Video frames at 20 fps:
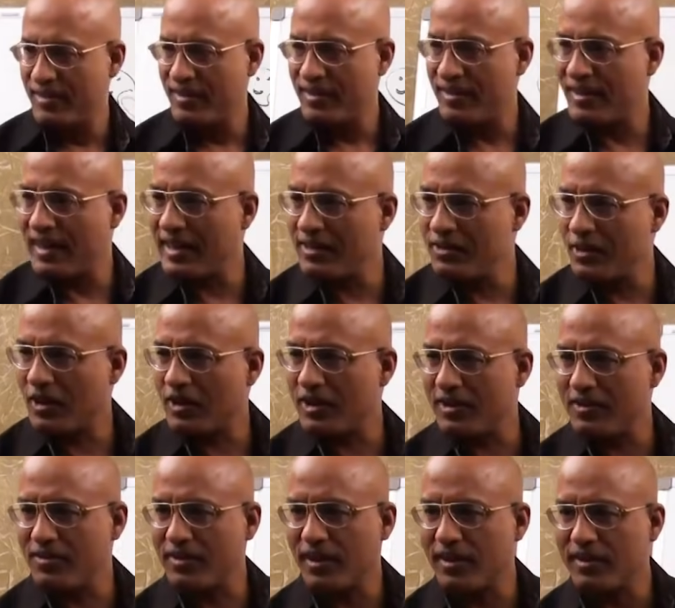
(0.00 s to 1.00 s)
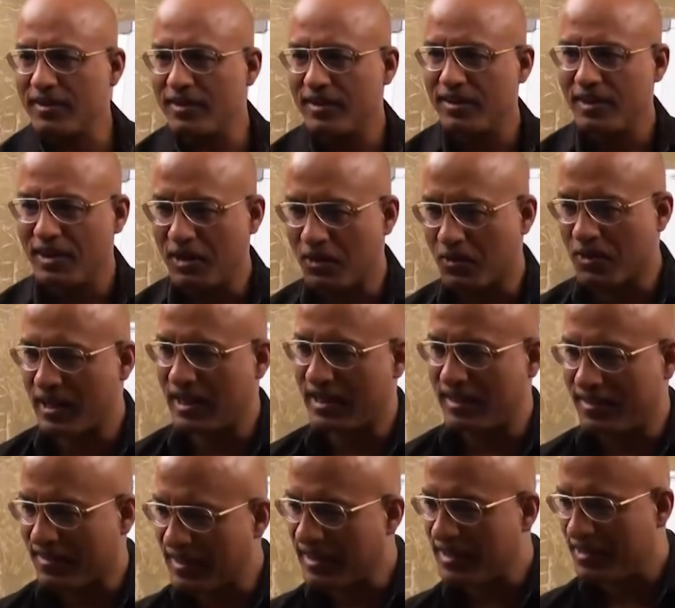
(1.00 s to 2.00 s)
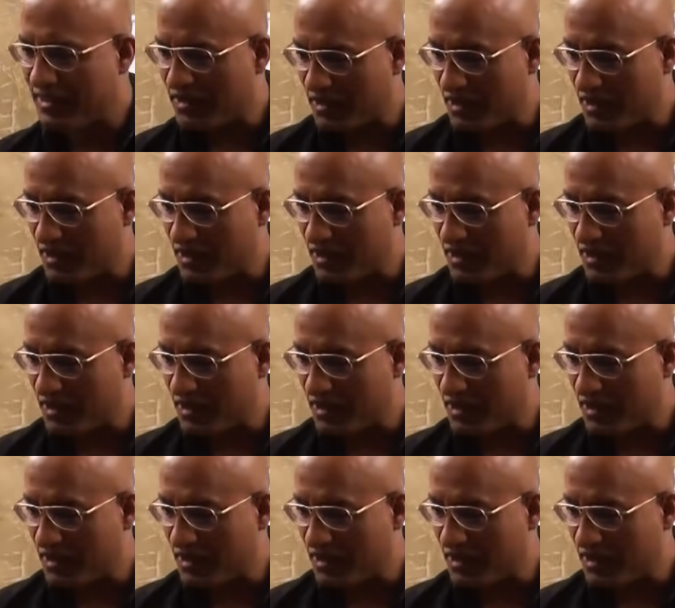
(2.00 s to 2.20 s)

right? Not inside. Okay, inside is